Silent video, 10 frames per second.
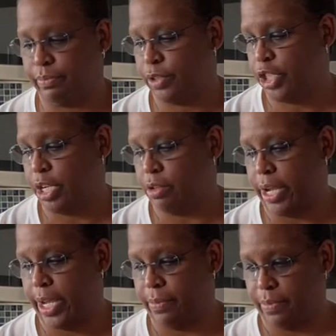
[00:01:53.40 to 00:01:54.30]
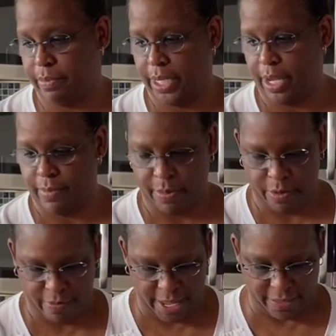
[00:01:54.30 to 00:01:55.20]
shell game, but I'm gonna
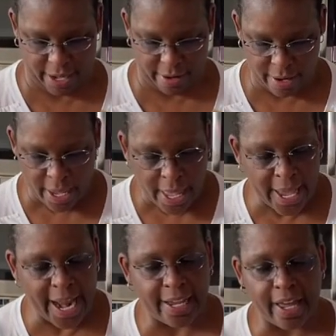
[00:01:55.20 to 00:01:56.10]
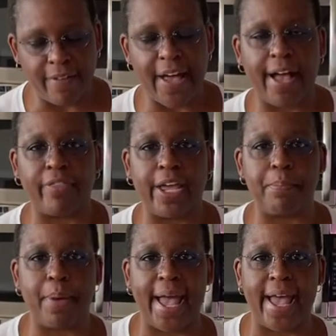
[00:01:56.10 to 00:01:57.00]
move that there. And I love how they
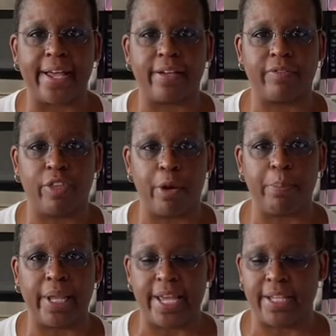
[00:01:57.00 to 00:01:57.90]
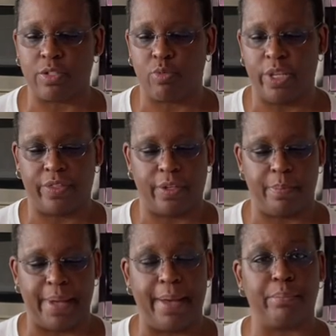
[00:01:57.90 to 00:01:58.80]
pack their plants with the
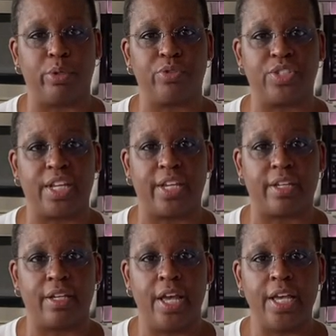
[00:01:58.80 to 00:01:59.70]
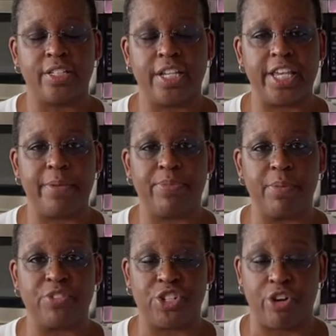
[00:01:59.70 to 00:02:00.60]
bamboo stick to keep
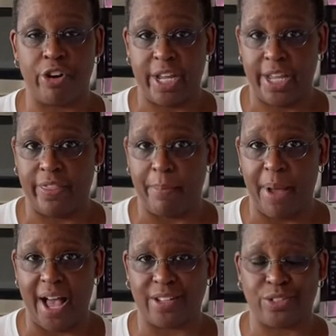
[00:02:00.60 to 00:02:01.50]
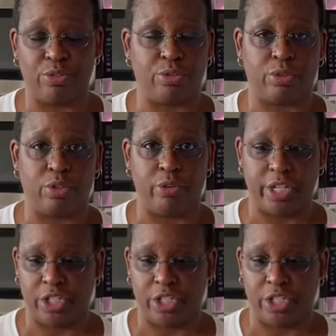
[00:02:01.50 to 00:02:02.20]
them sturdy in the box during